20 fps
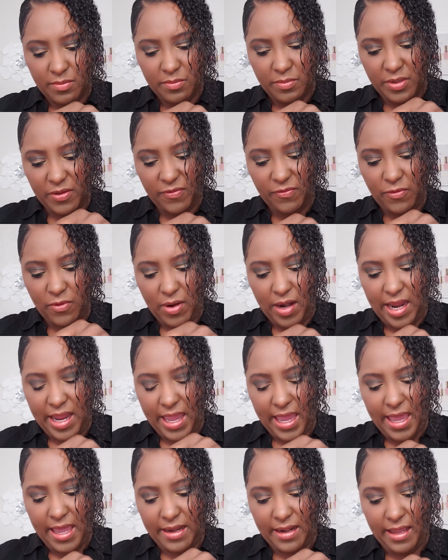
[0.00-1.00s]
before I
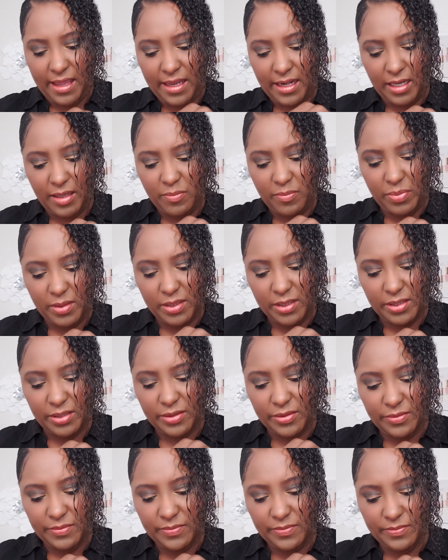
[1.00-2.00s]
add any
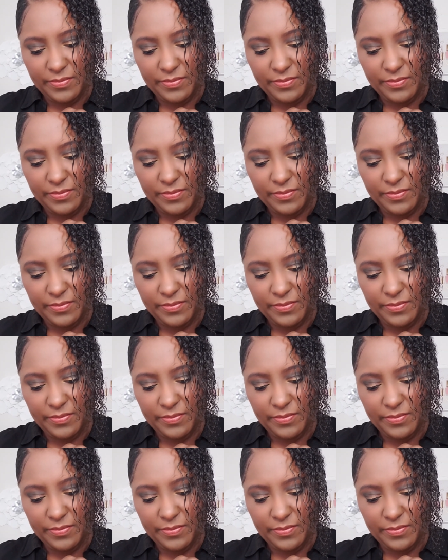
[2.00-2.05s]
blue.